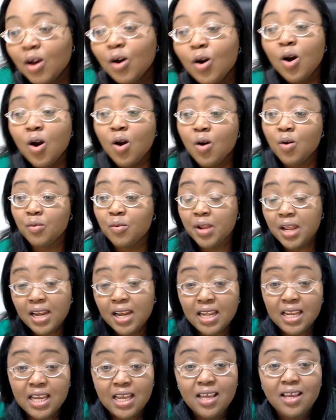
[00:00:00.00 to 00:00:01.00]
Oh,
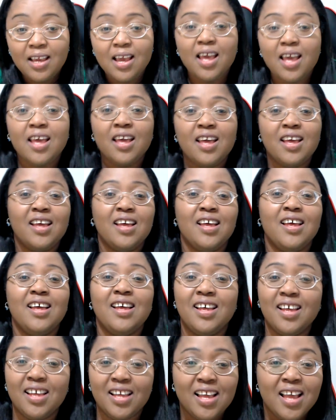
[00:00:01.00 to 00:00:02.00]
really?
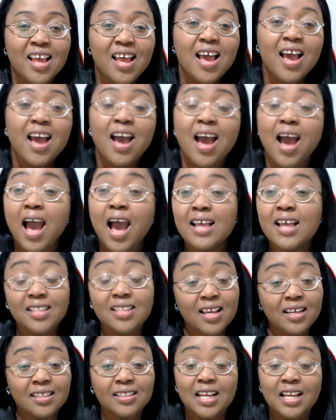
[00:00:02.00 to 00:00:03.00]
I
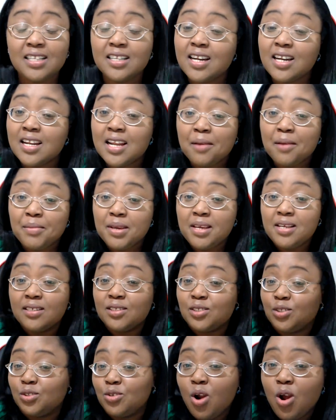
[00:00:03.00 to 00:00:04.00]
think Nigerian army
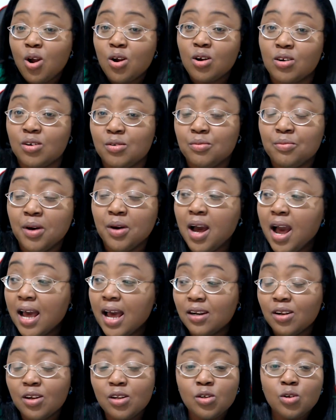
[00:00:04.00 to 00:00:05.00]
is strong, but
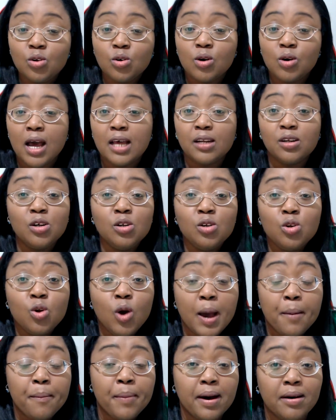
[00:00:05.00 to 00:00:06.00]
I don't know. I don't
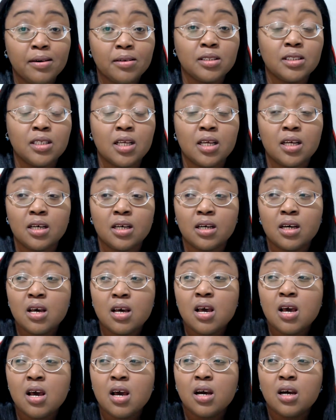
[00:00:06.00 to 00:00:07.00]
know about
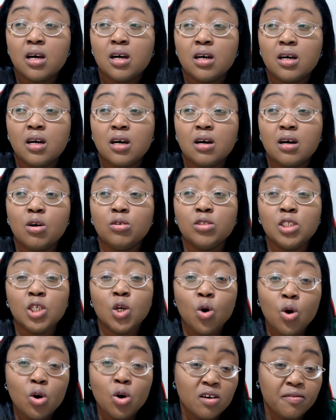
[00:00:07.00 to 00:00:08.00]
the
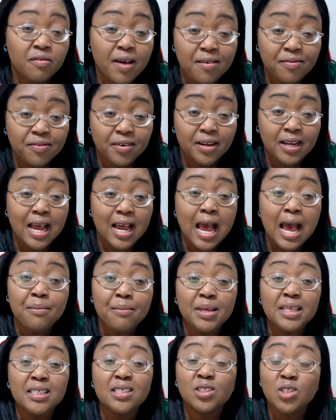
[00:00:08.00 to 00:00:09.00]
whole of Africa. I
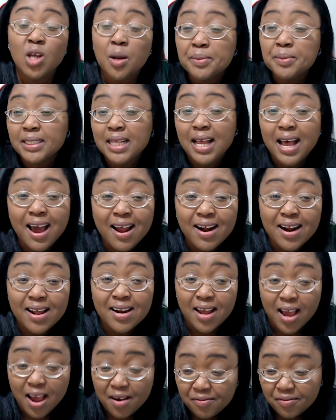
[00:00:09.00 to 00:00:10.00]
mean,
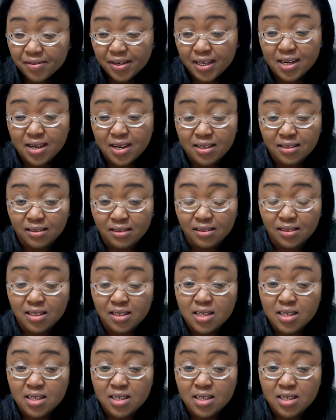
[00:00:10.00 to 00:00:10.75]
sub-Saharan African.